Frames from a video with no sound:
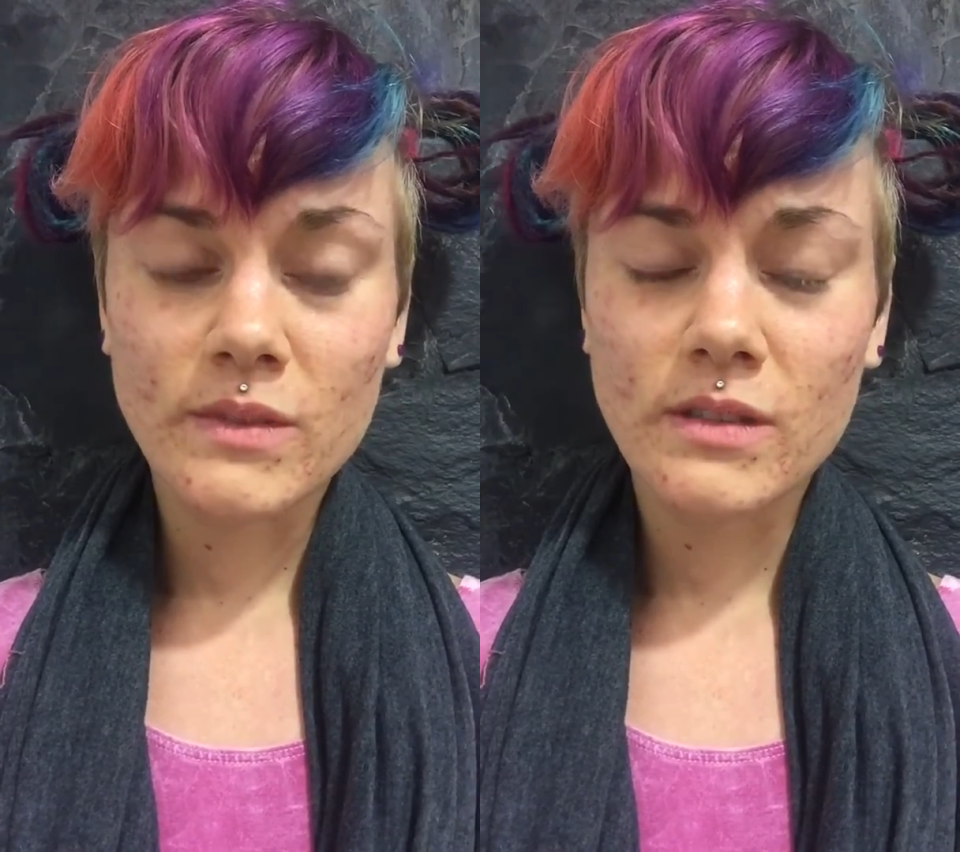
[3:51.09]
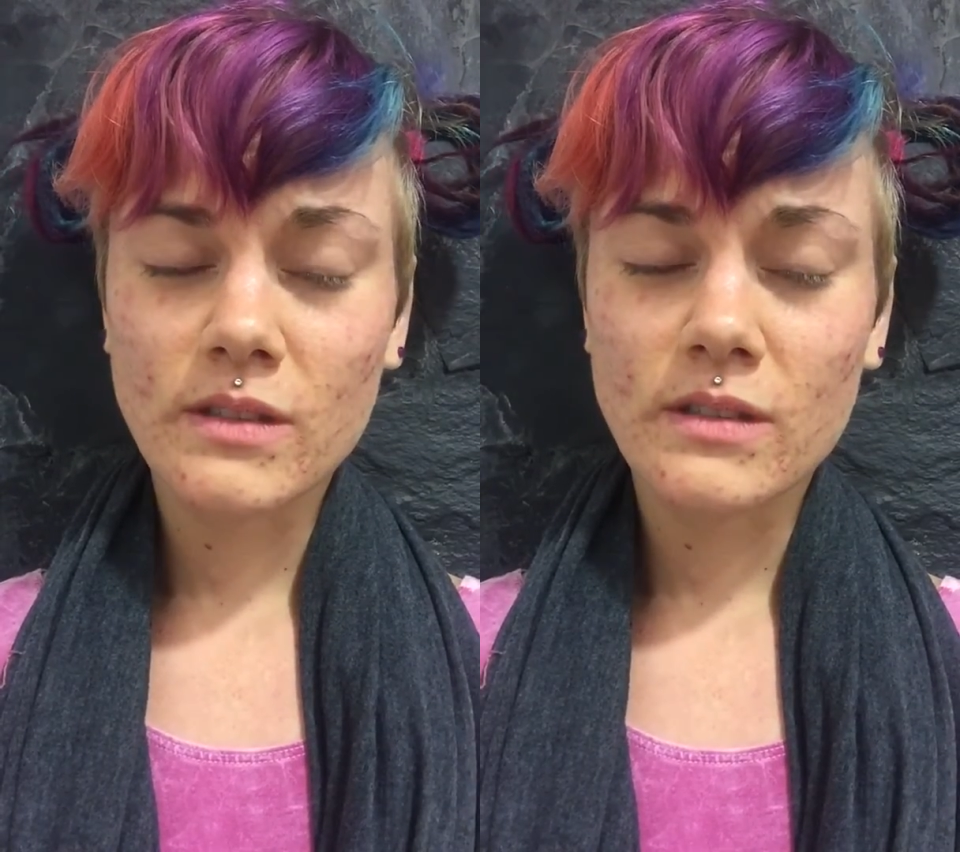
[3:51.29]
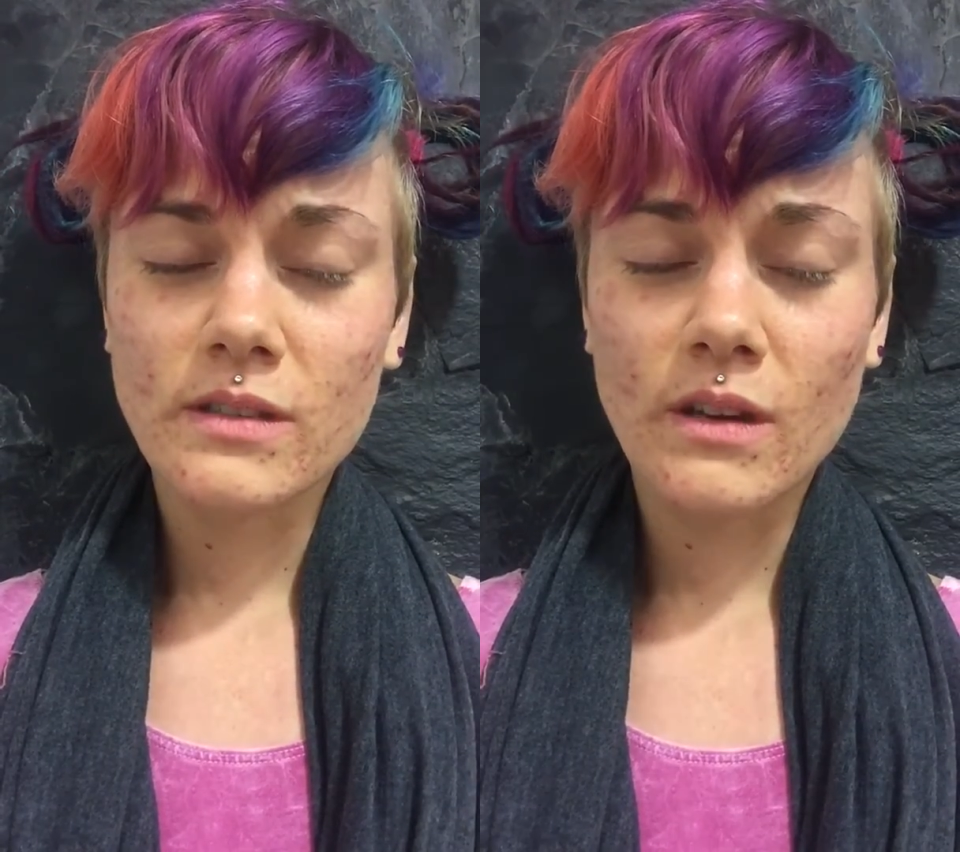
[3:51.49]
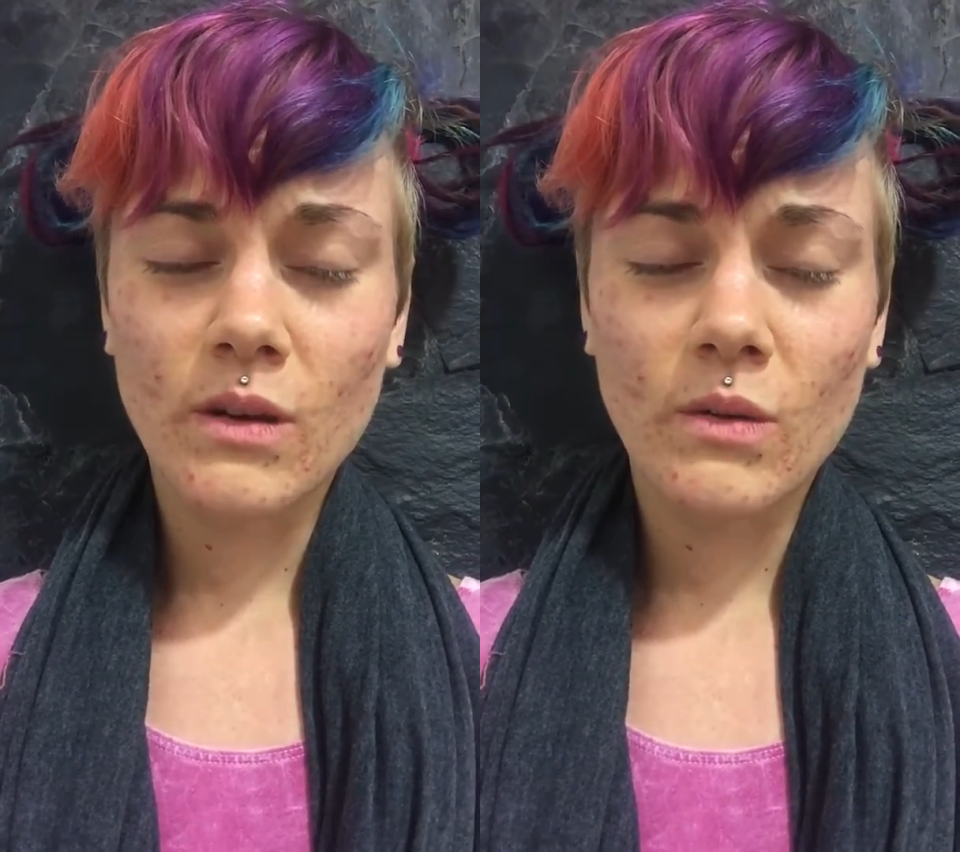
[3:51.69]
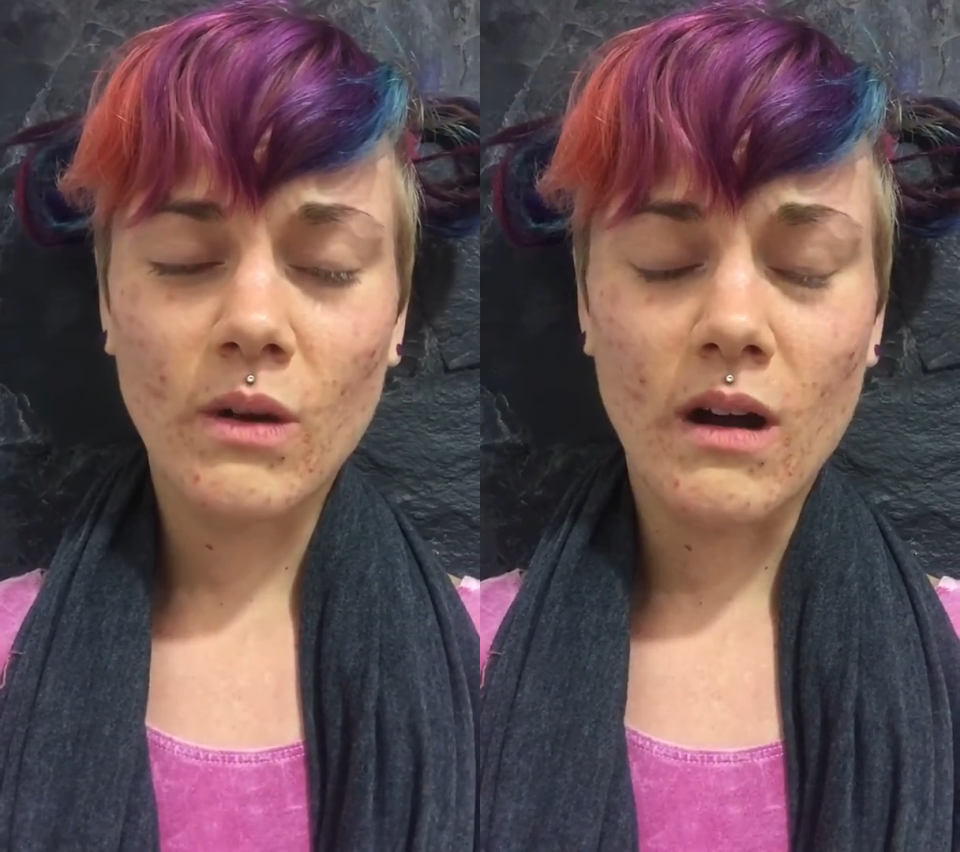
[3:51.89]

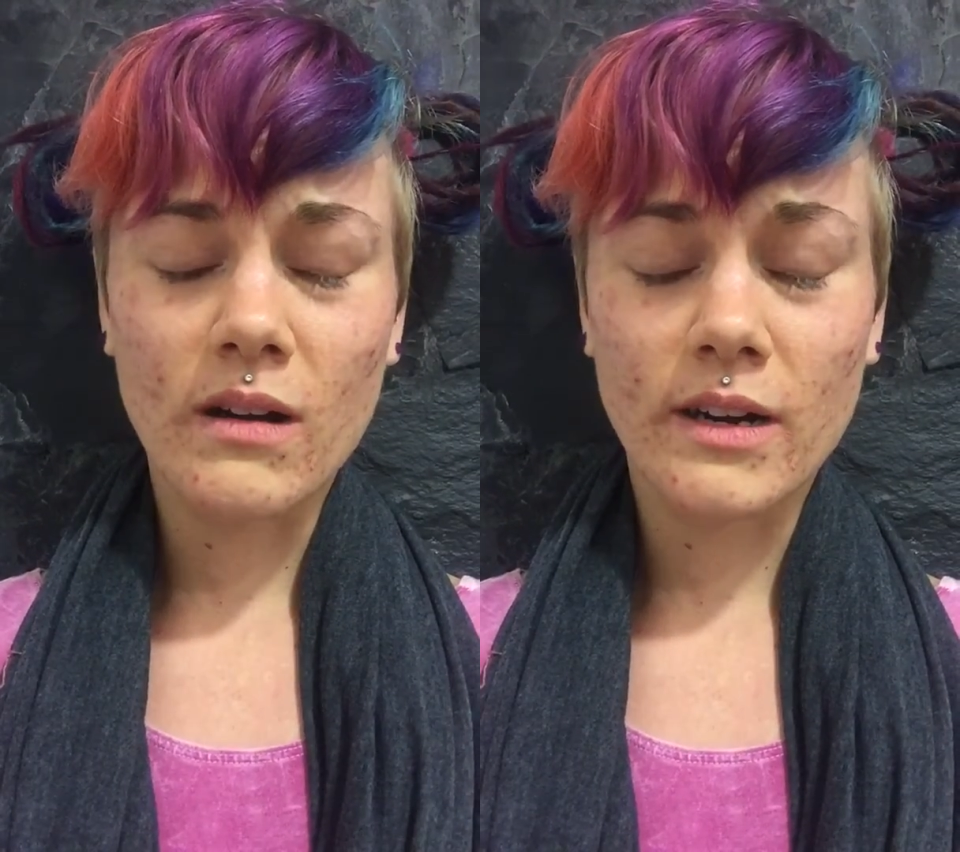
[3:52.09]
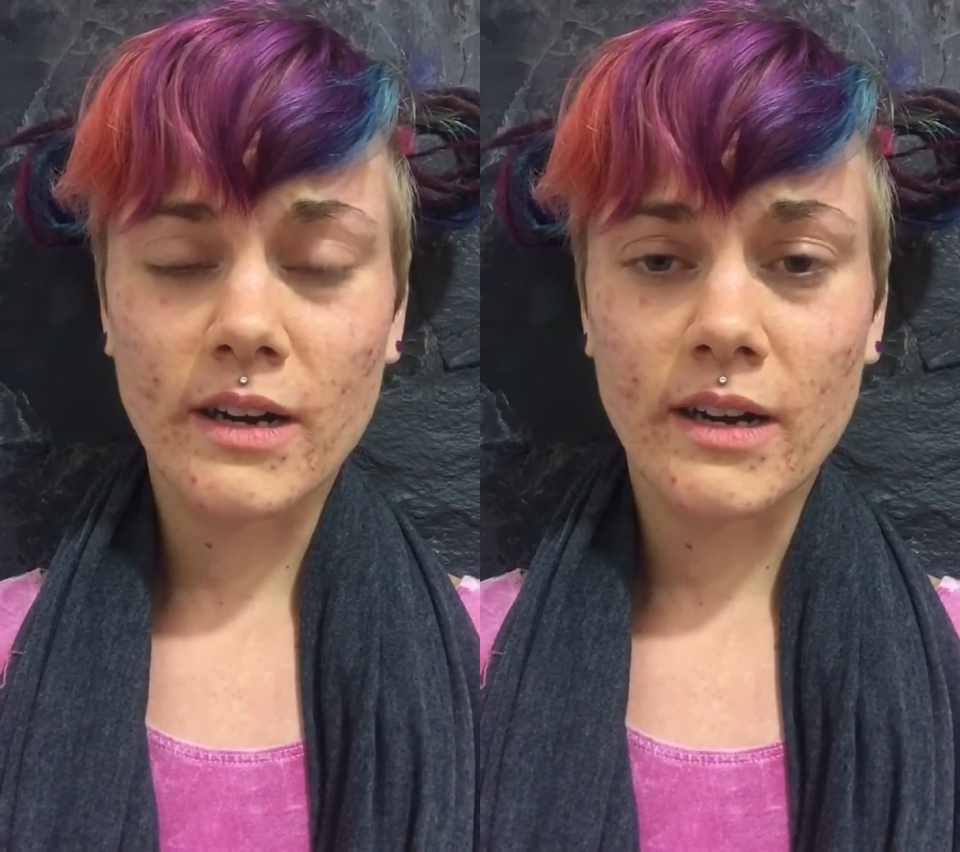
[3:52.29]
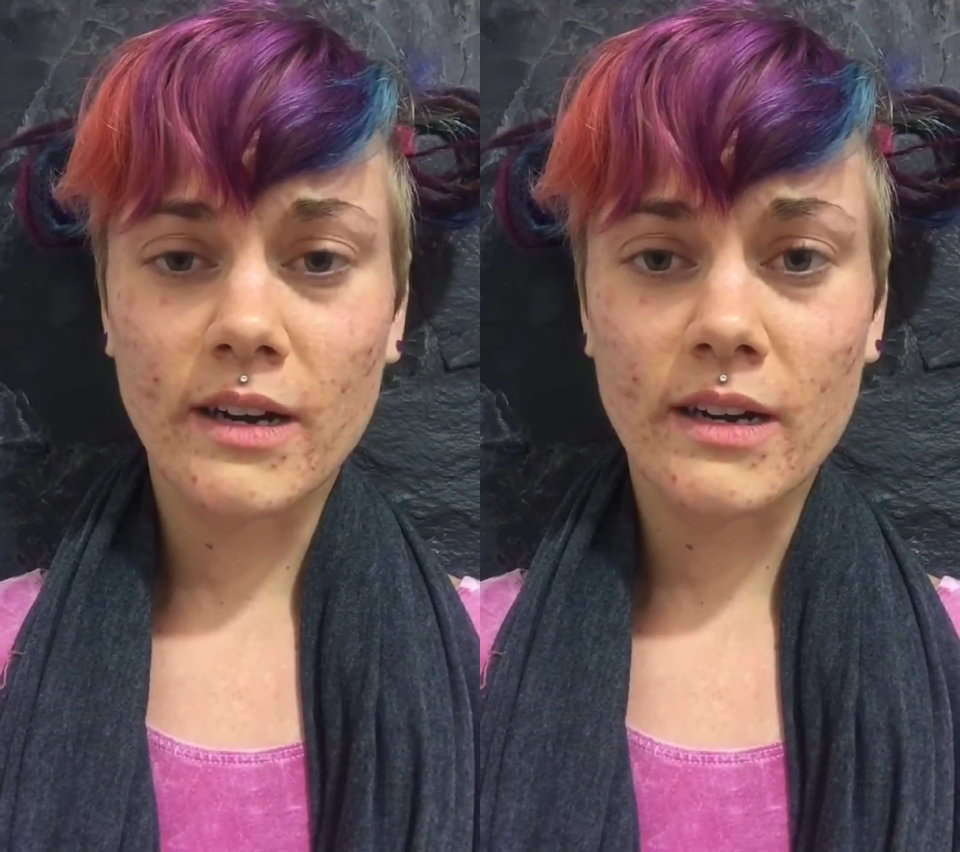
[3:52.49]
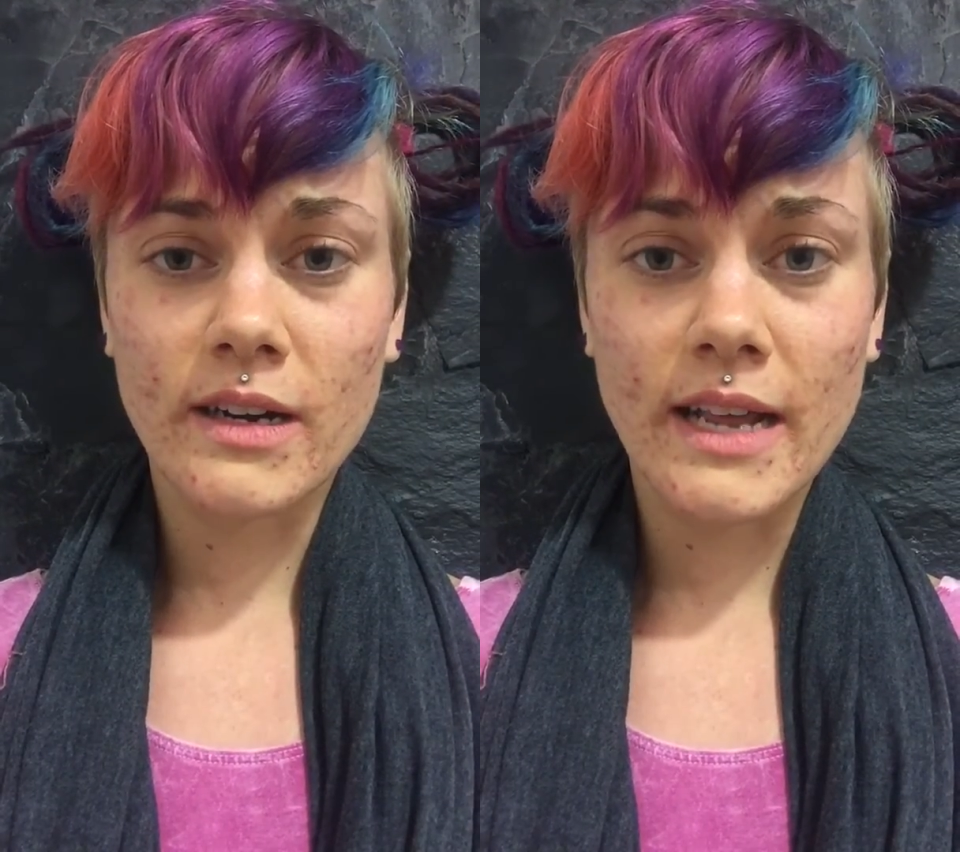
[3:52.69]
so honored